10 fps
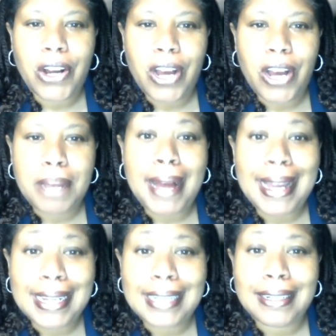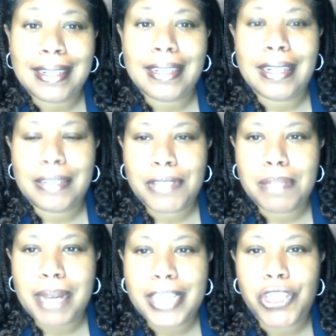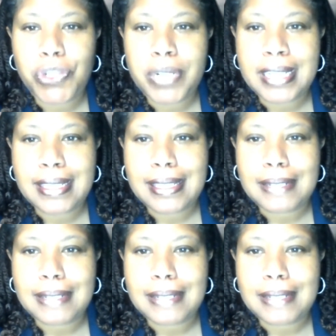on buy in of, by students?